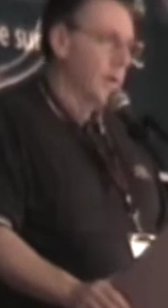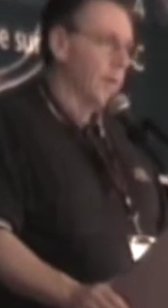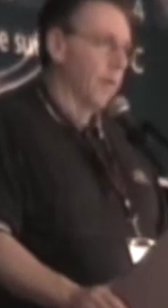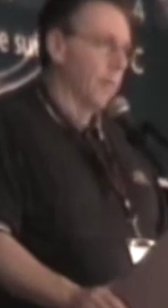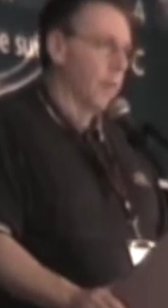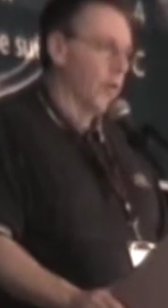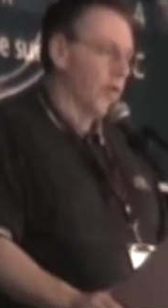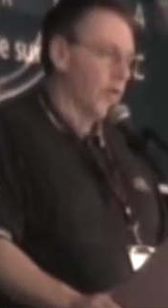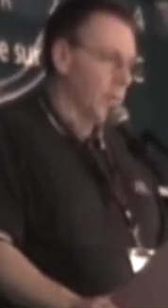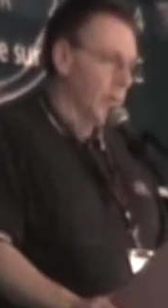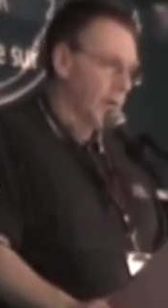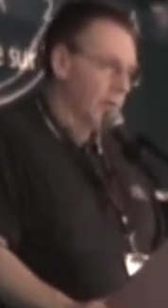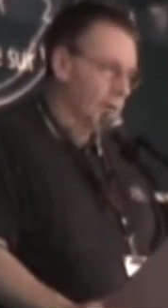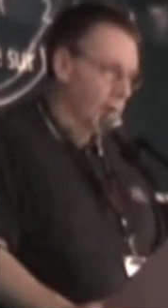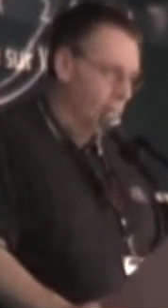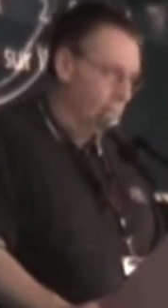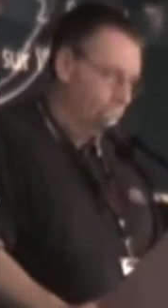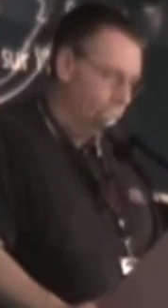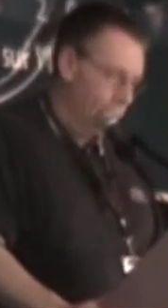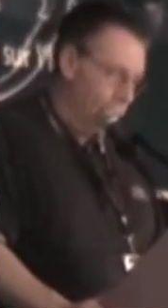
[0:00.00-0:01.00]
to push
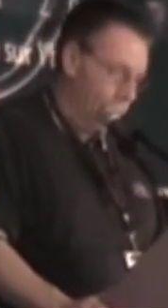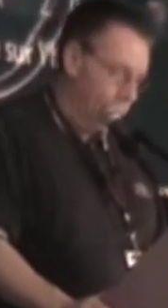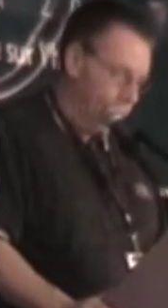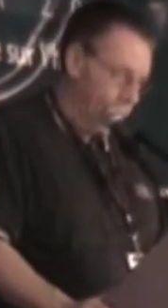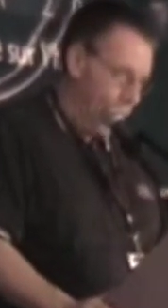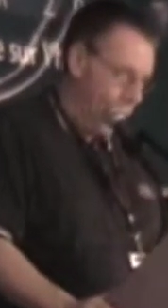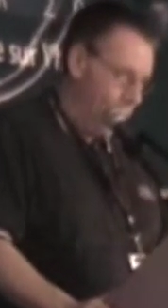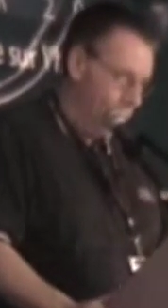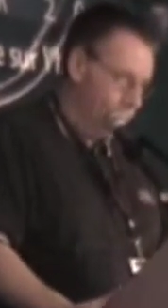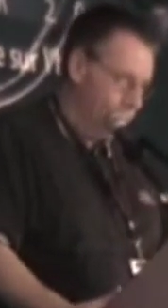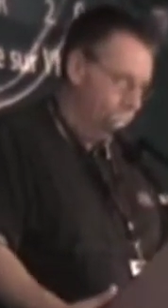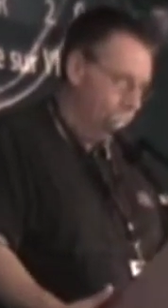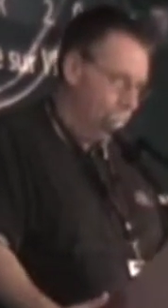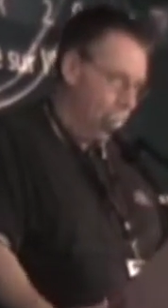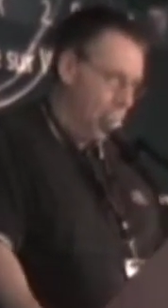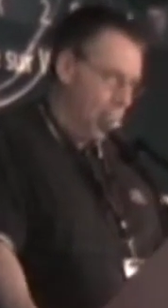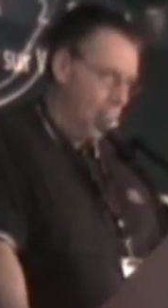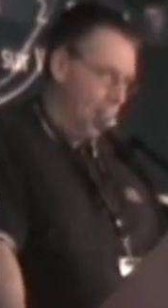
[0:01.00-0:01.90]
myself down,